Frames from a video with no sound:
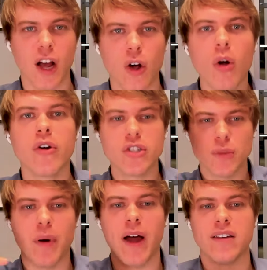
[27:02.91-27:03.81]
corners,
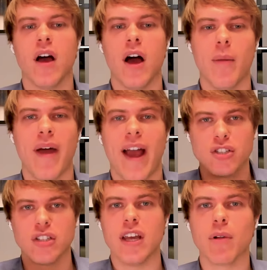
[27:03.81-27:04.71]
but um,
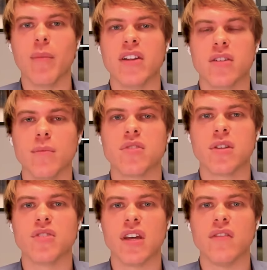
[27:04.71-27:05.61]
actually implement some some
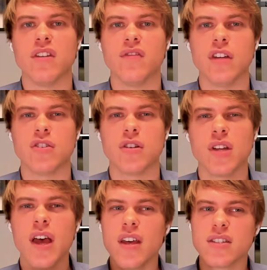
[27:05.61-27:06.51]
safety features.
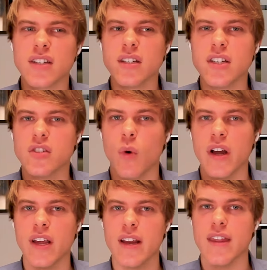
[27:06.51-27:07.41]
So that's at least one
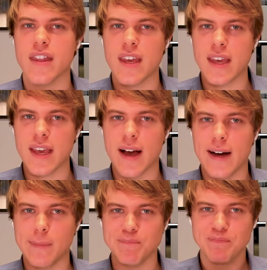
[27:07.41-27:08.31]
in the
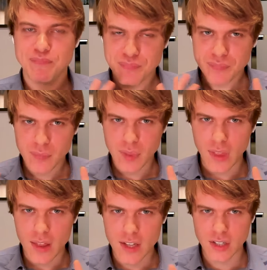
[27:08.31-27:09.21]
um,
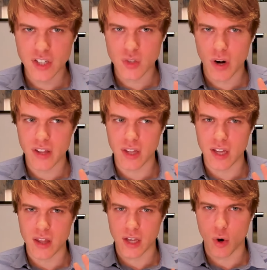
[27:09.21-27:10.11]
that's at least one in the
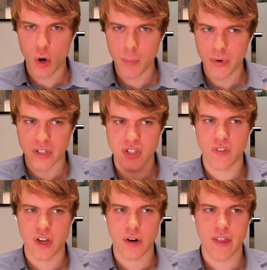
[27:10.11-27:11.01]
the corporate
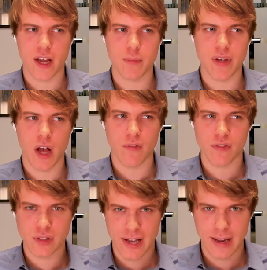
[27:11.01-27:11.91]
sphere that could be
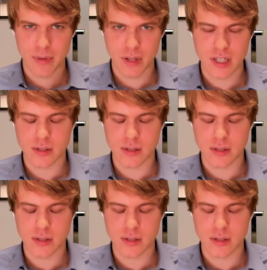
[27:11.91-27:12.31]
helpful liability